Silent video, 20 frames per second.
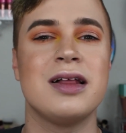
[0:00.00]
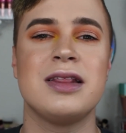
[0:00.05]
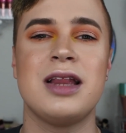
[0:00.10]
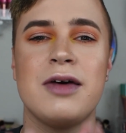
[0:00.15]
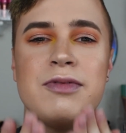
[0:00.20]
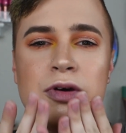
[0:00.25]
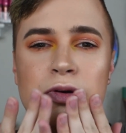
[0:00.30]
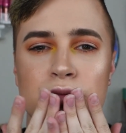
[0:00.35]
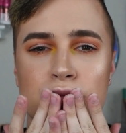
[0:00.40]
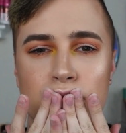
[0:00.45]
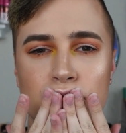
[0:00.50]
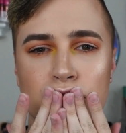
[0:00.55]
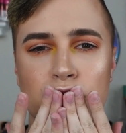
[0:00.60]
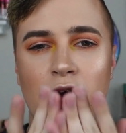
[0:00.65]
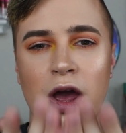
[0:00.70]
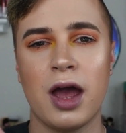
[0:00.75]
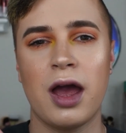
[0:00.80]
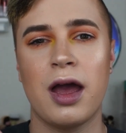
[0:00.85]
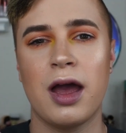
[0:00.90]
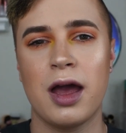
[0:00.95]
Love you.
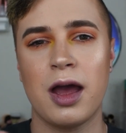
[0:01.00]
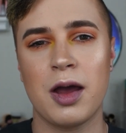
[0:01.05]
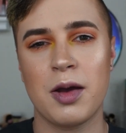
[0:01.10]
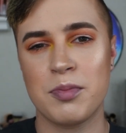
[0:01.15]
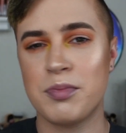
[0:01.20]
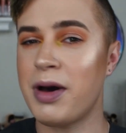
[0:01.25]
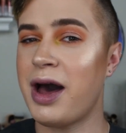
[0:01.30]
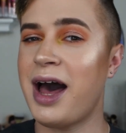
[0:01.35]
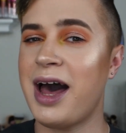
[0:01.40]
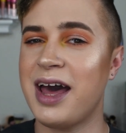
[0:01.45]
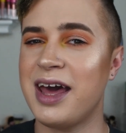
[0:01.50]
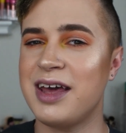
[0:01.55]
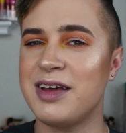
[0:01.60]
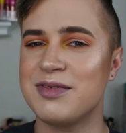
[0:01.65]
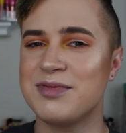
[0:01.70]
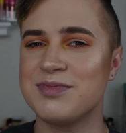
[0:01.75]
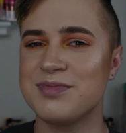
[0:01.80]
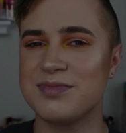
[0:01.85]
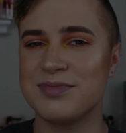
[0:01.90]
Bye.